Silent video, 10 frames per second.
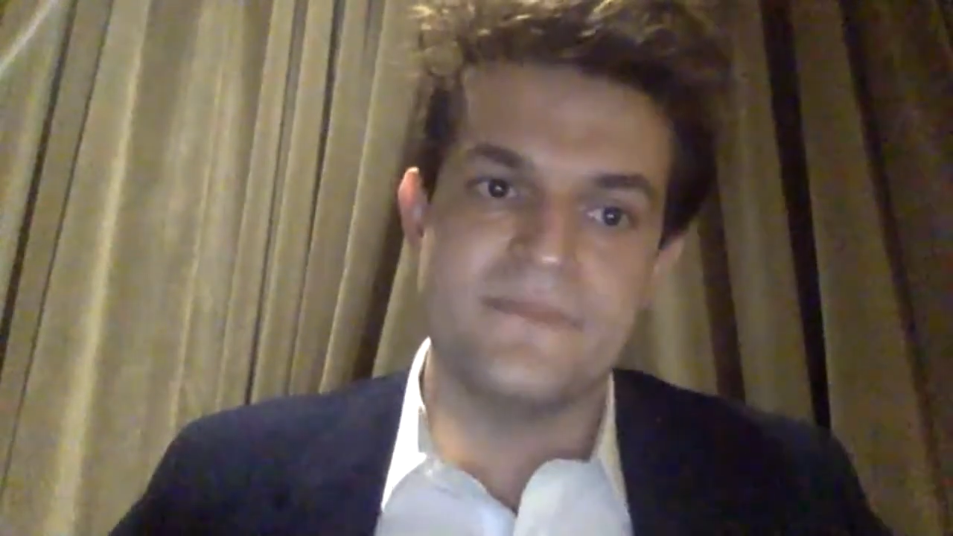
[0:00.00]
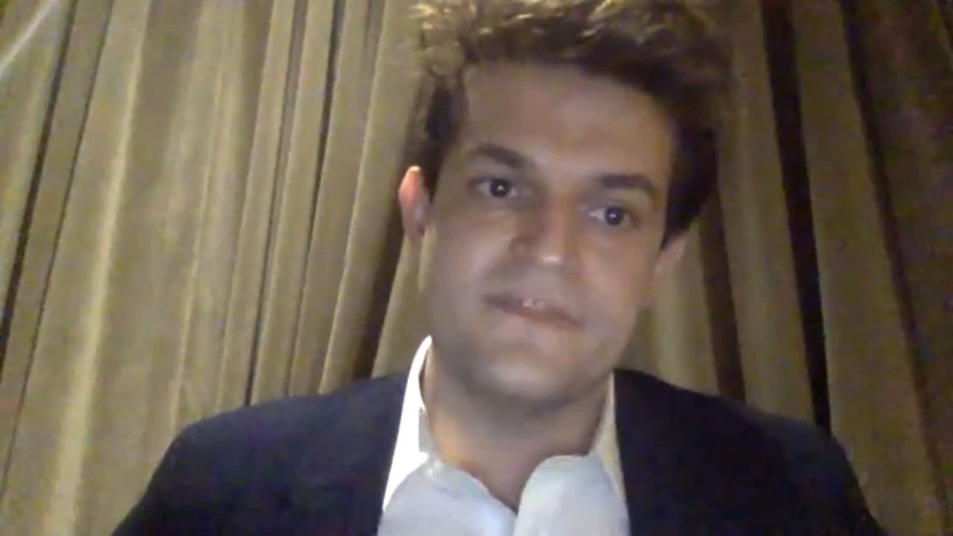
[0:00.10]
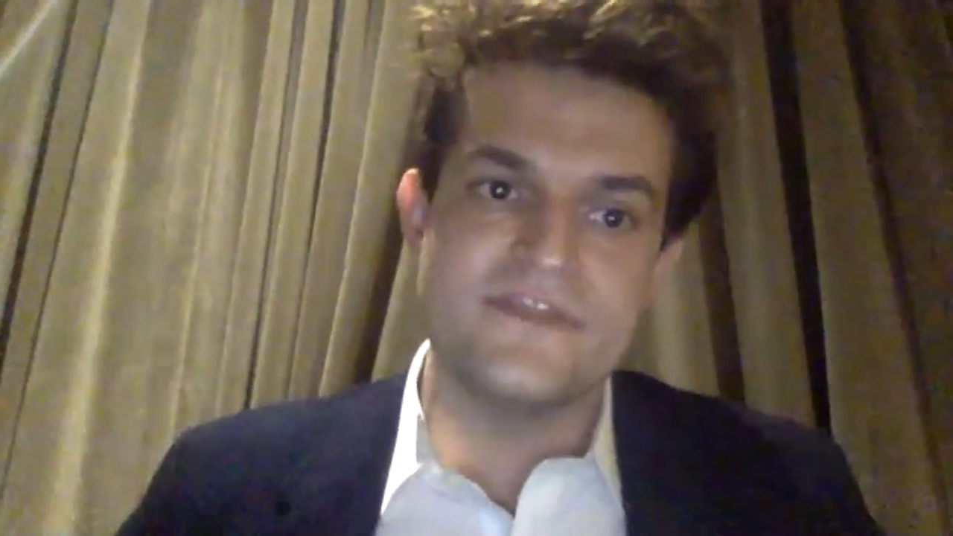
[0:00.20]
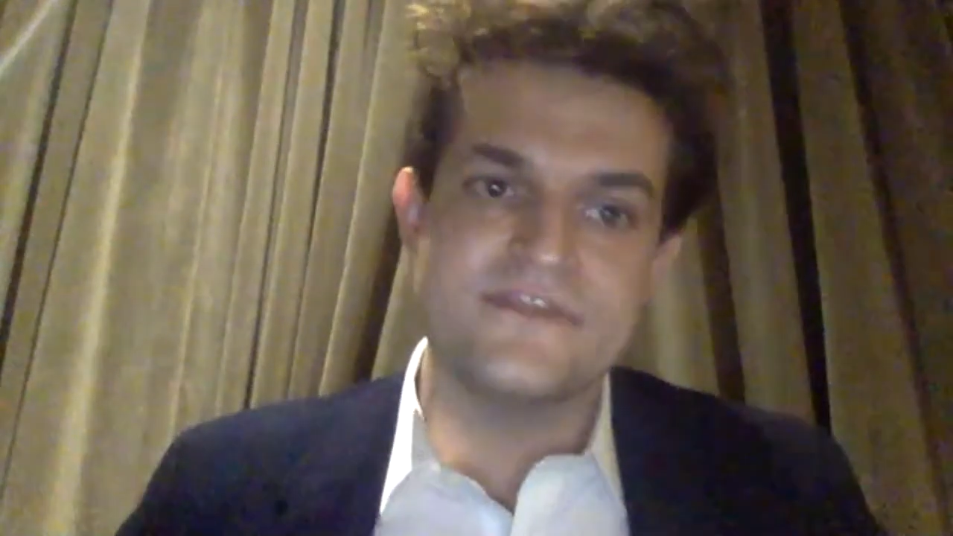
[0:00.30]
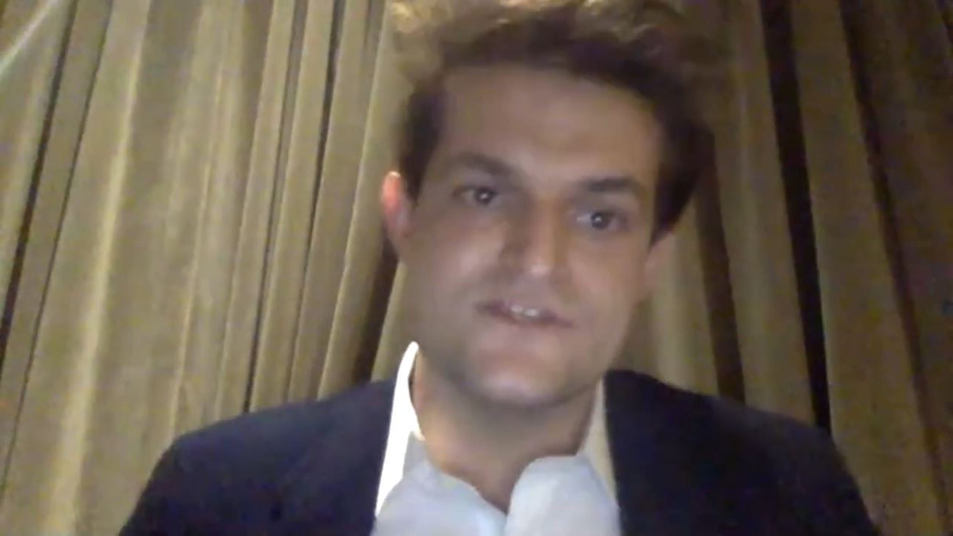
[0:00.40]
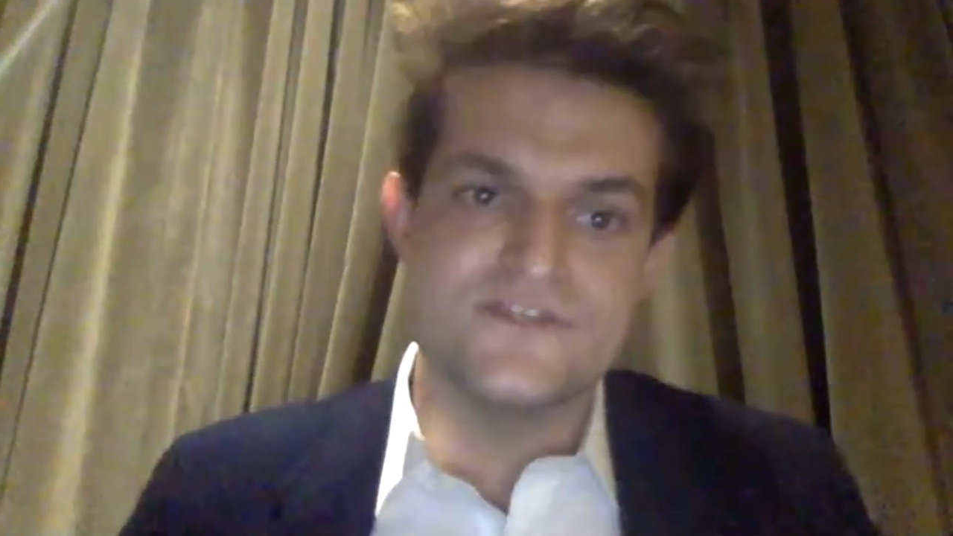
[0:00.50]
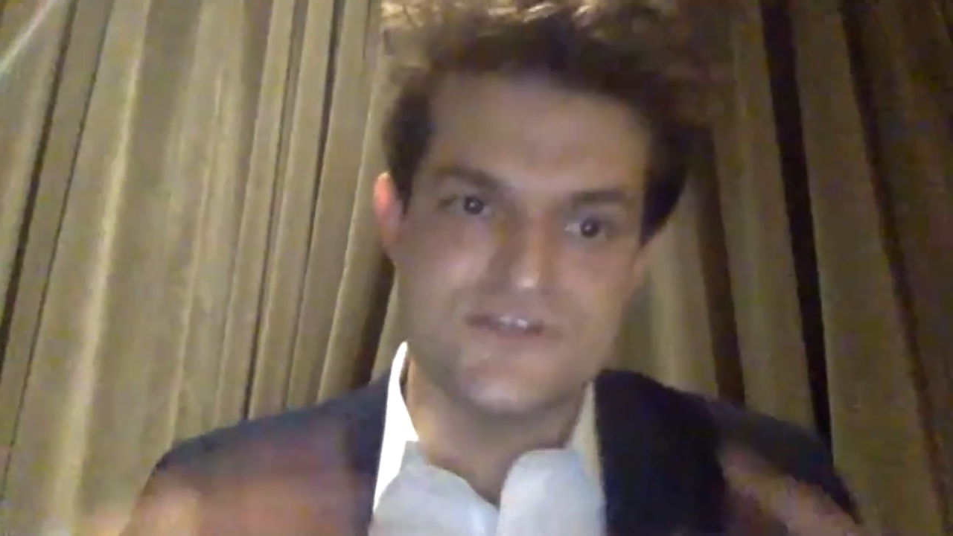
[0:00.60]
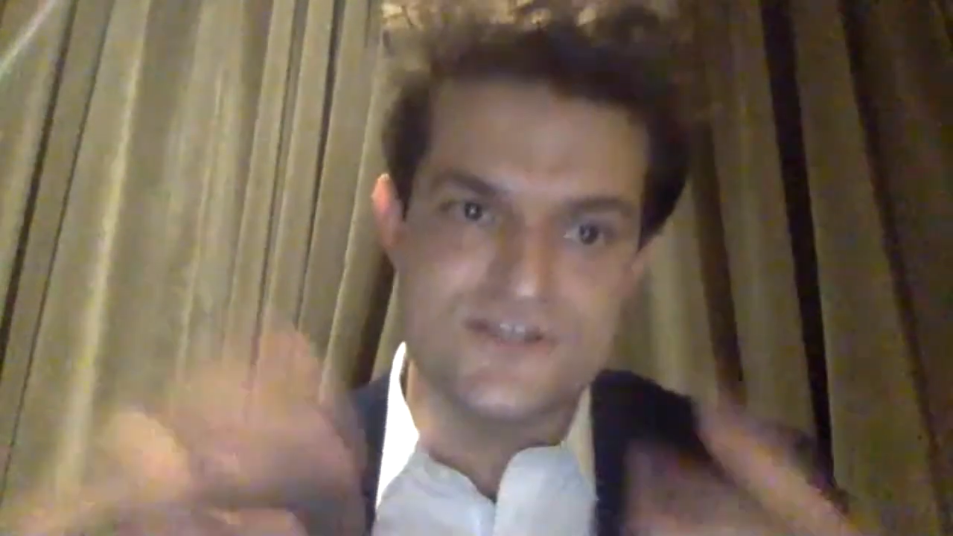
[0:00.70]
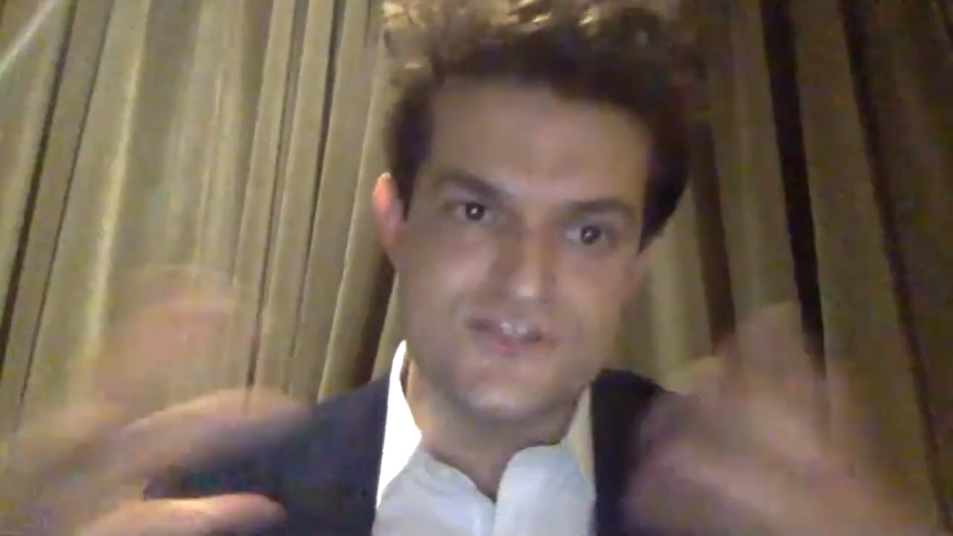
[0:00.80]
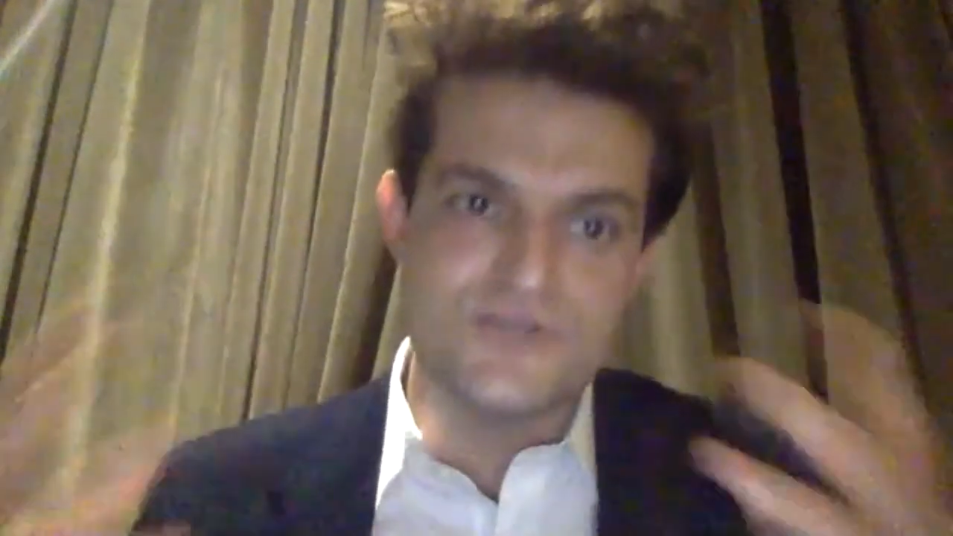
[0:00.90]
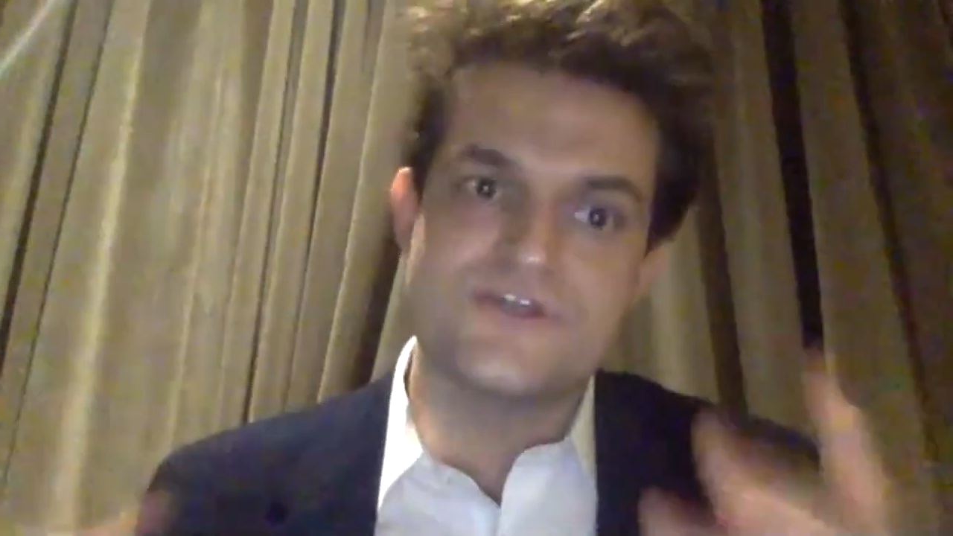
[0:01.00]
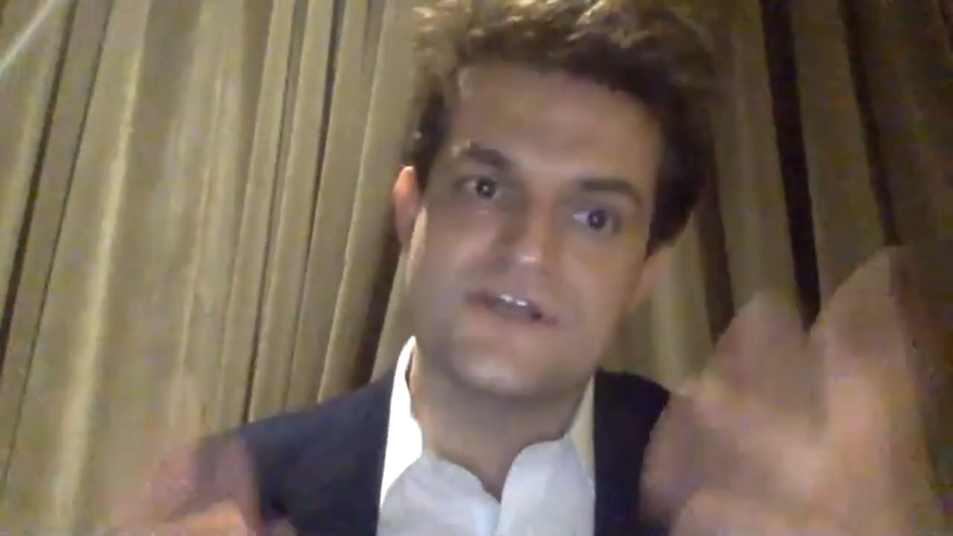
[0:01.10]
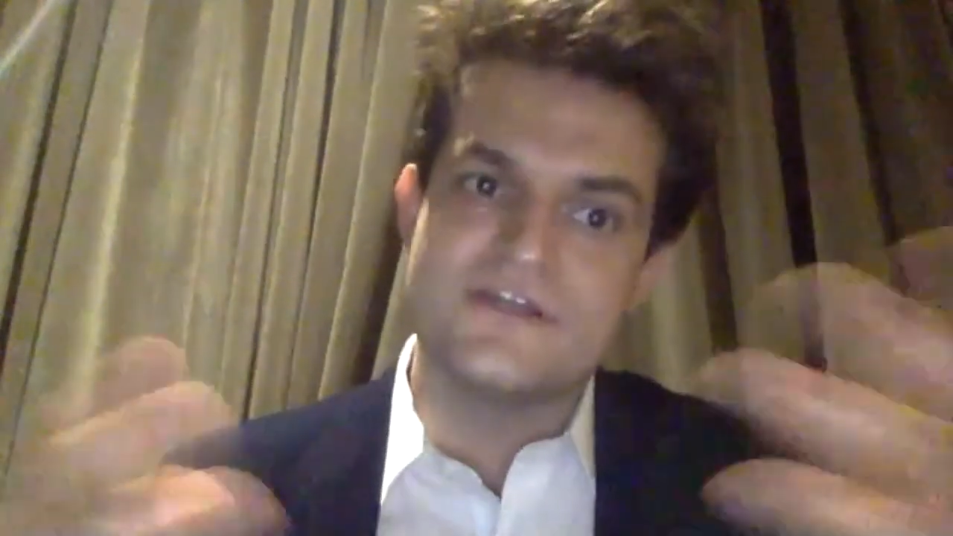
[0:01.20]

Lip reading: these Jewish